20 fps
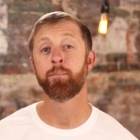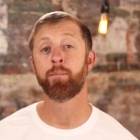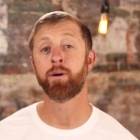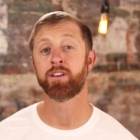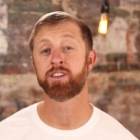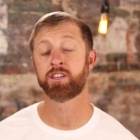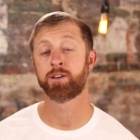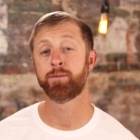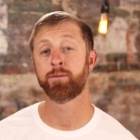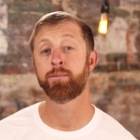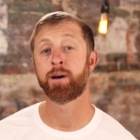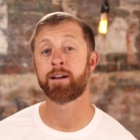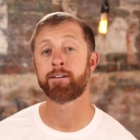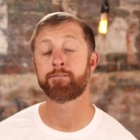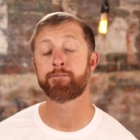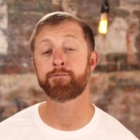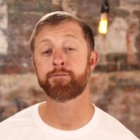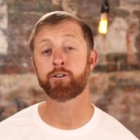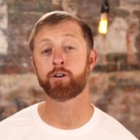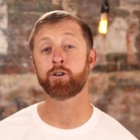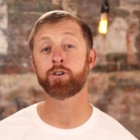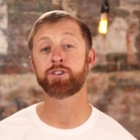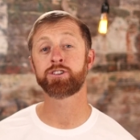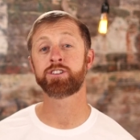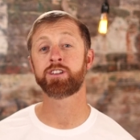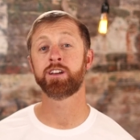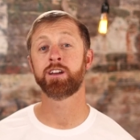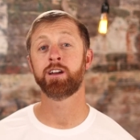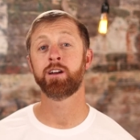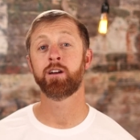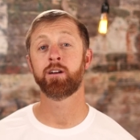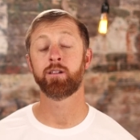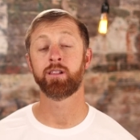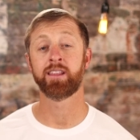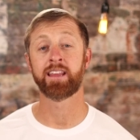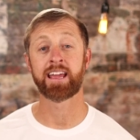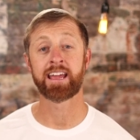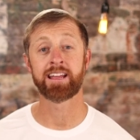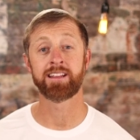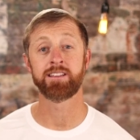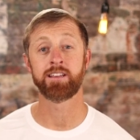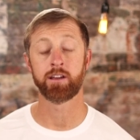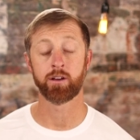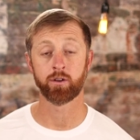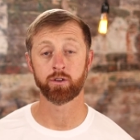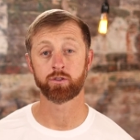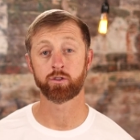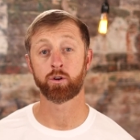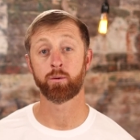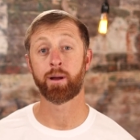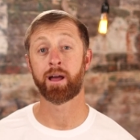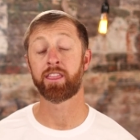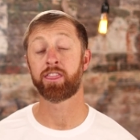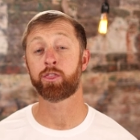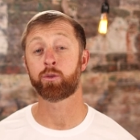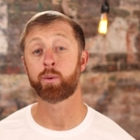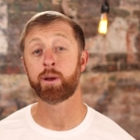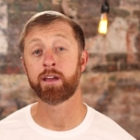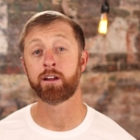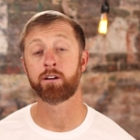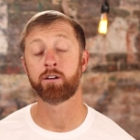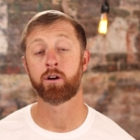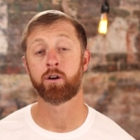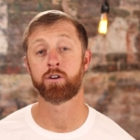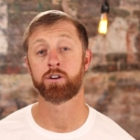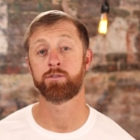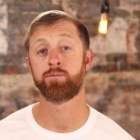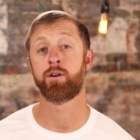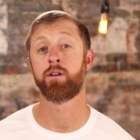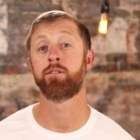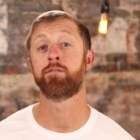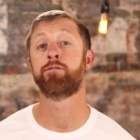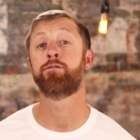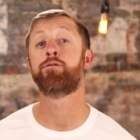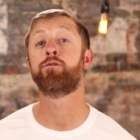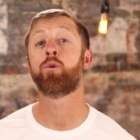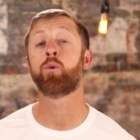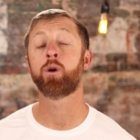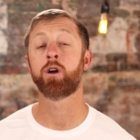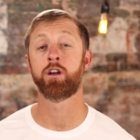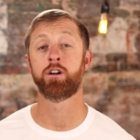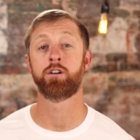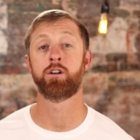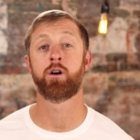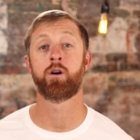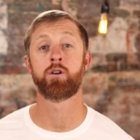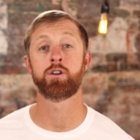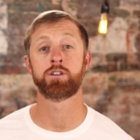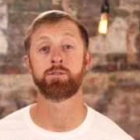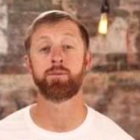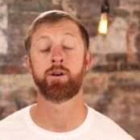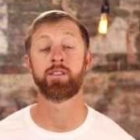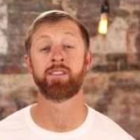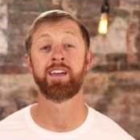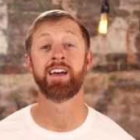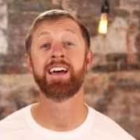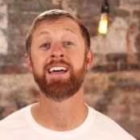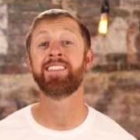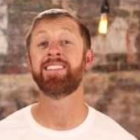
but some of my first land deals were about three hundred dollars a month, four hundred dollars a month.